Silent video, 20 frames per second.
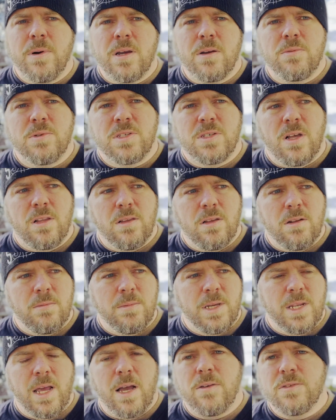bike was a little
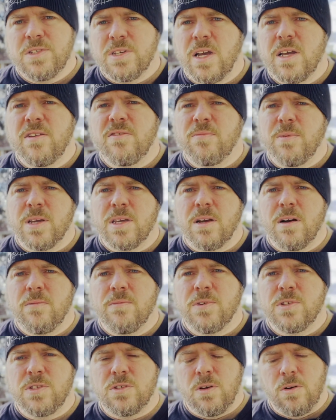bit outside of my
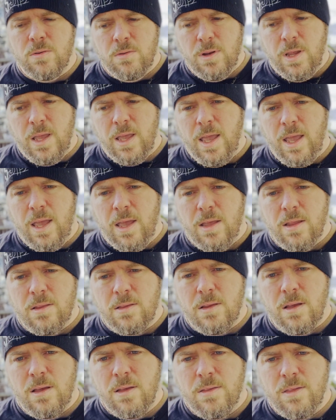comfort zone,
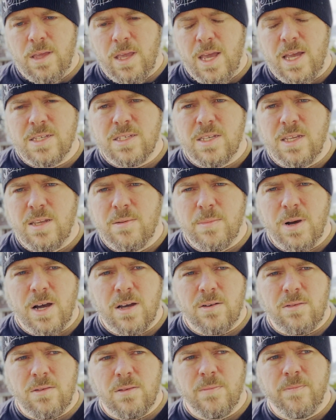and the SE
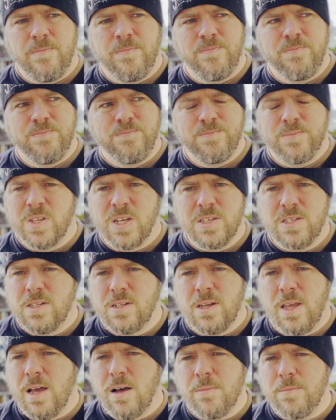model
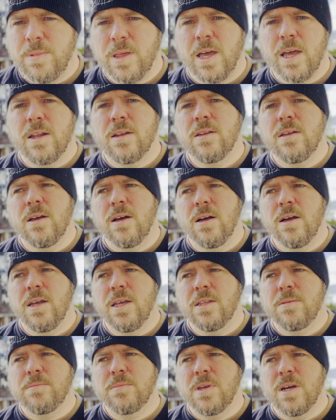doesn't help that.
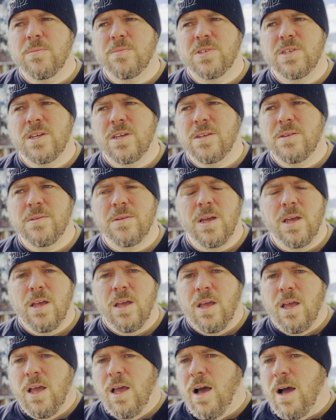It comes in,
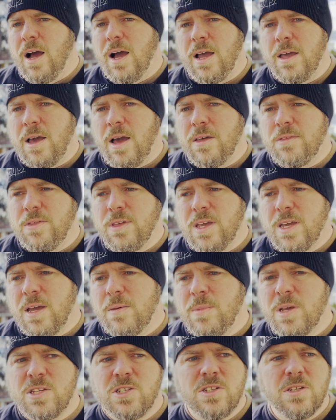I think
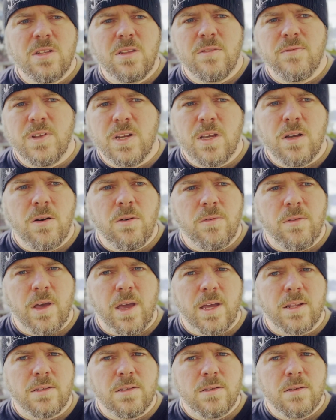I mentioned in the video
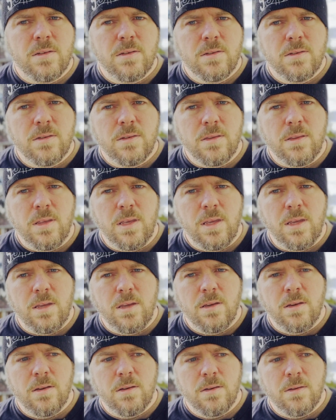that the